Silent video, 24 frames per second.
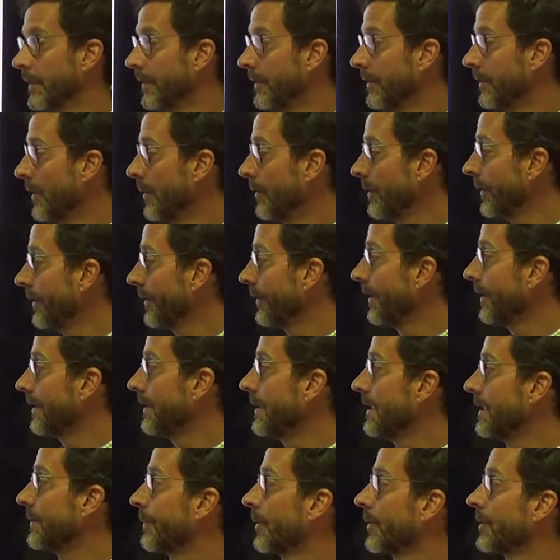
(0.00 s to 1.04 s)
Notice that
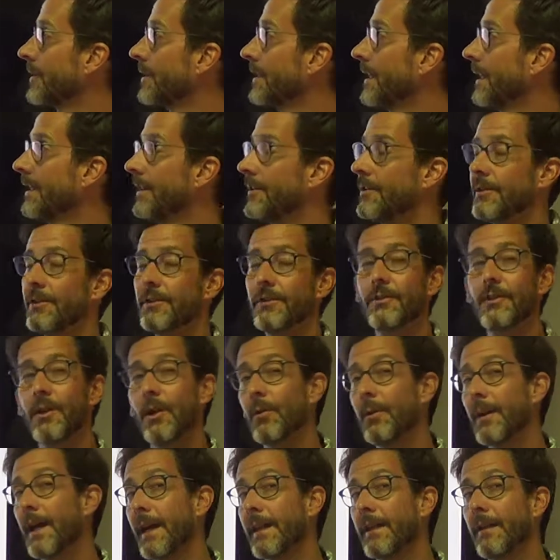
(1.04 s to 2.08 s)
these percentages
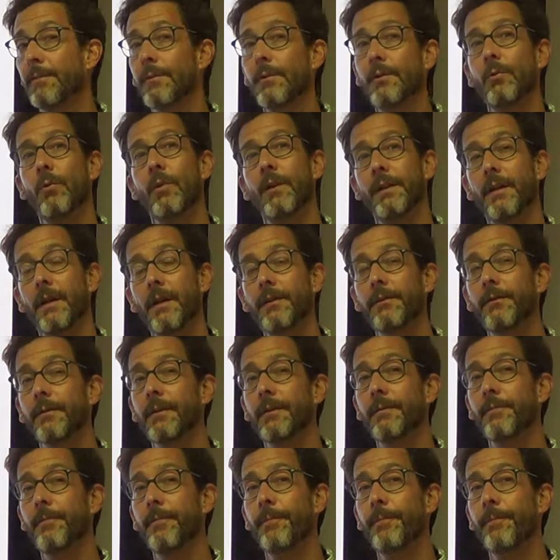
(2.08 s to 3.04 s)
don't add up to 100.